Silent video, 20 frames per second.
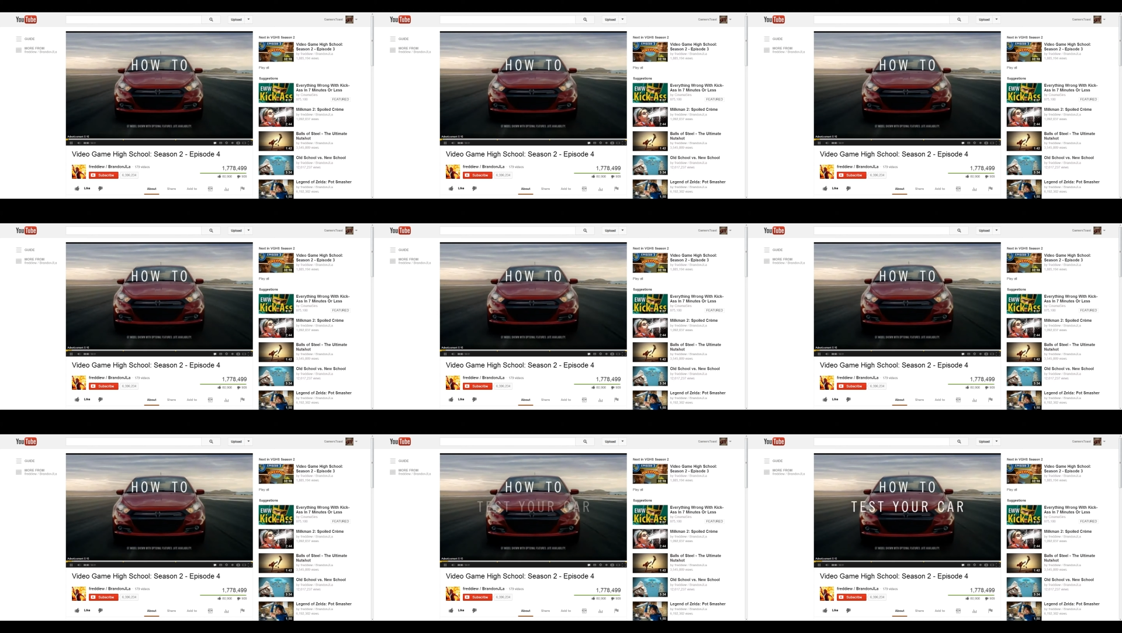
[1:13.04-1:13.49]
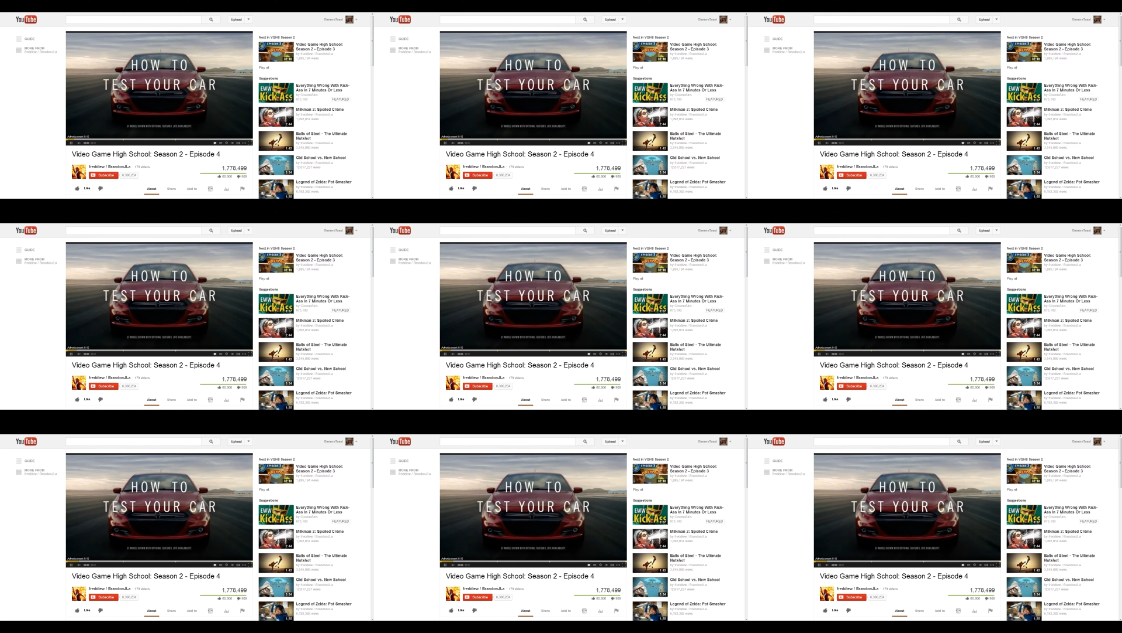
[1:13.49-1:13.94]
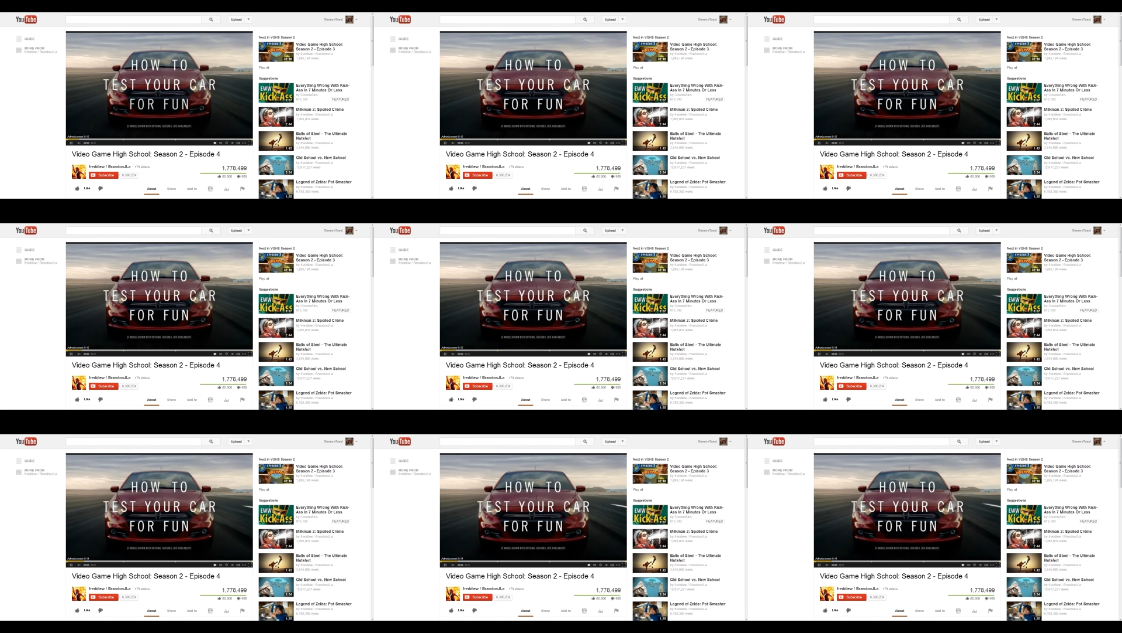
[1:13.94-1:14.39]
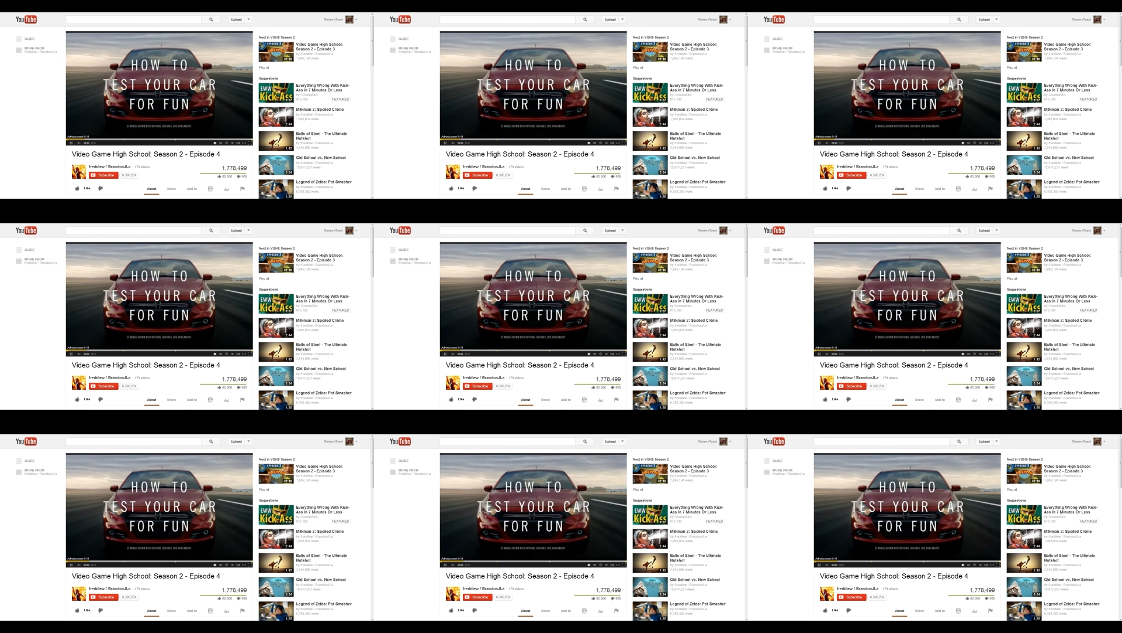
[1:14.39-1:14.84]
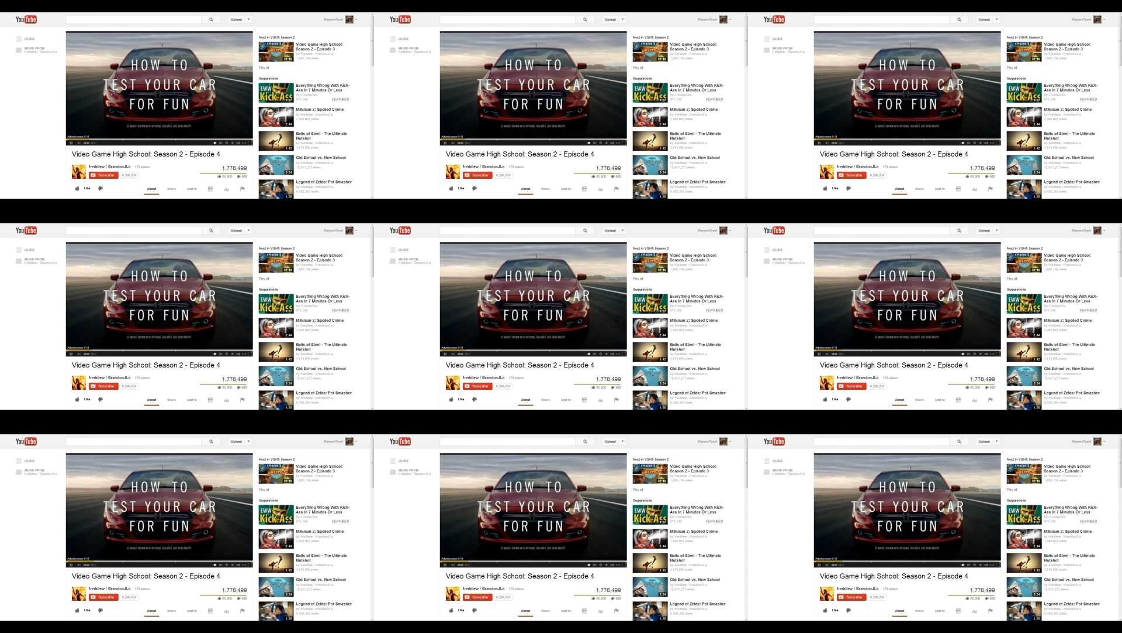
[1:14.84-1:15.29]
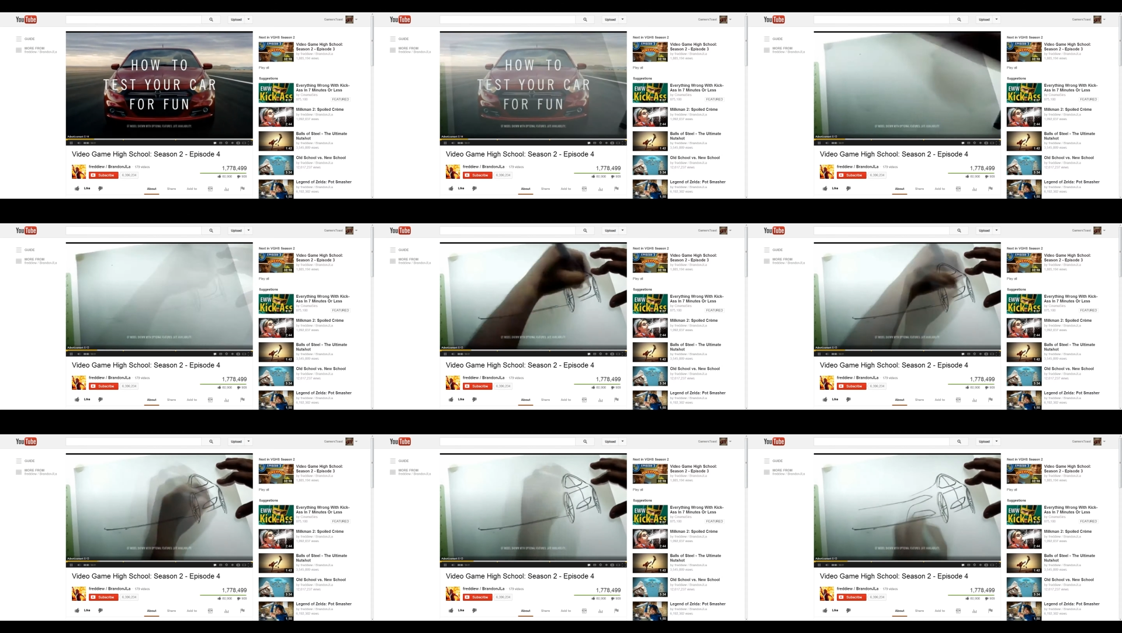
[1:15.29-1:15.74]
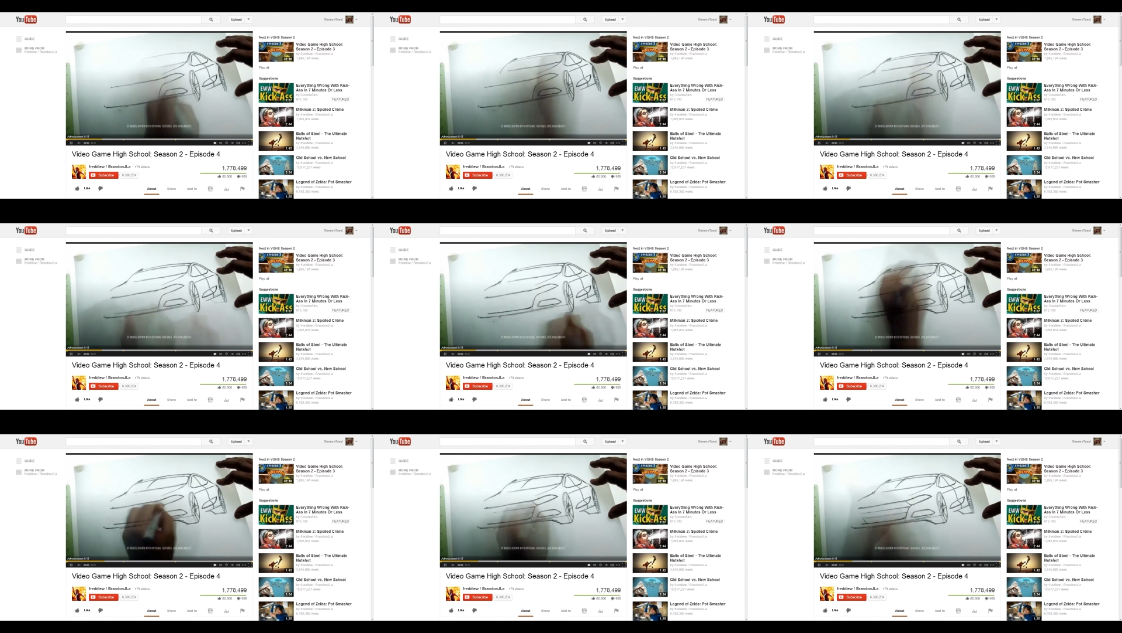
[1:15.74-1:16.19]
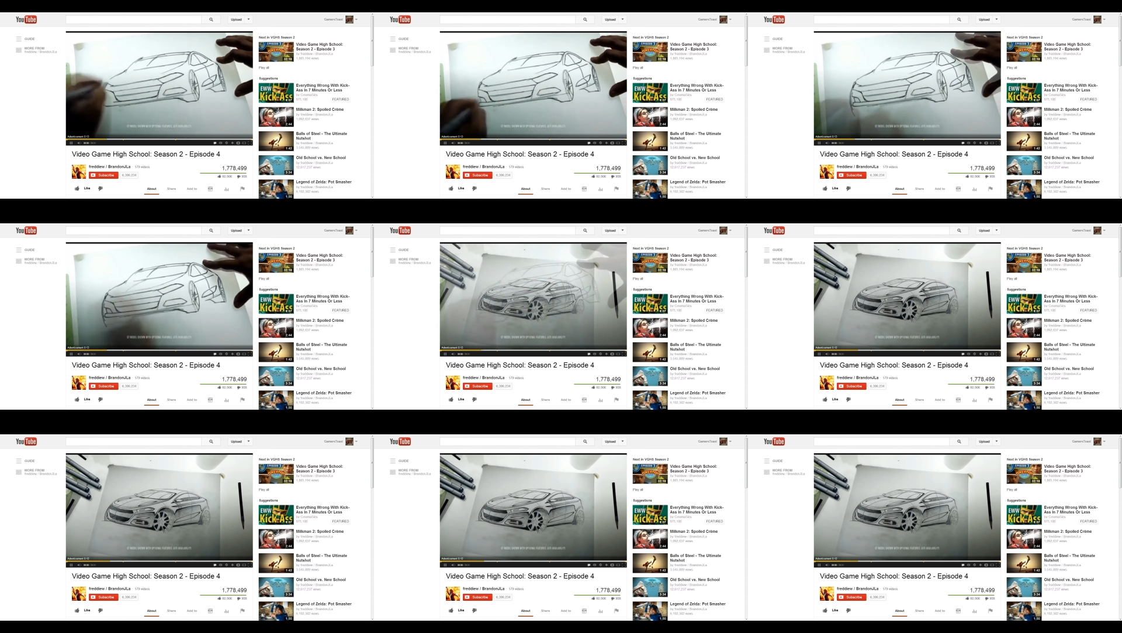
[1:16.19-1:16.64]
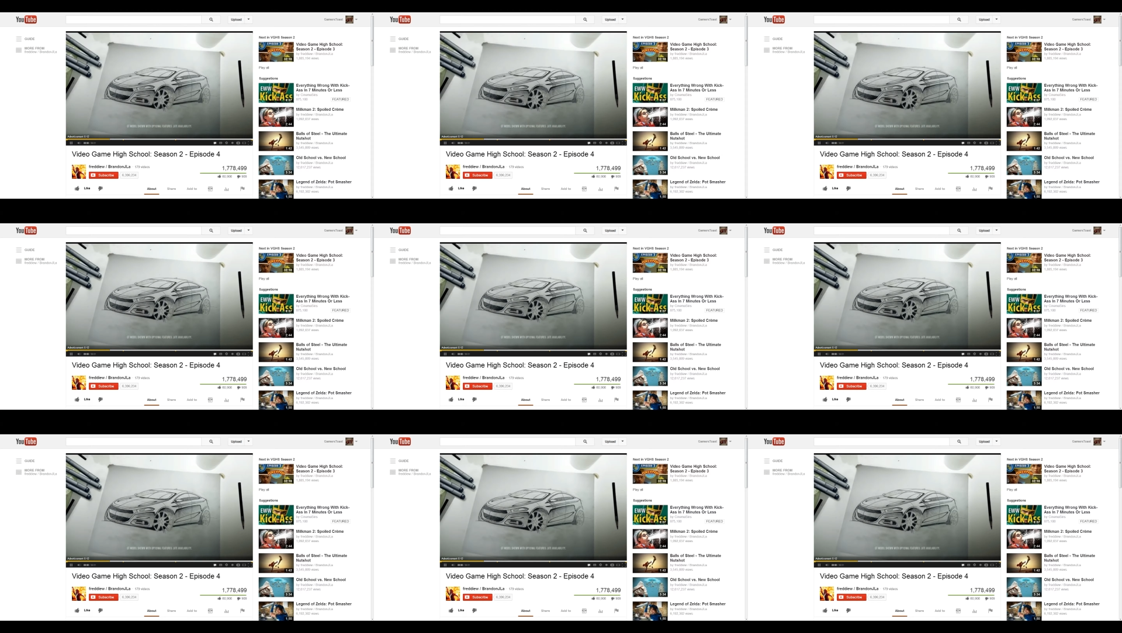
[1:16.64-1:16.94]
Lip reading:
(no speaker visible)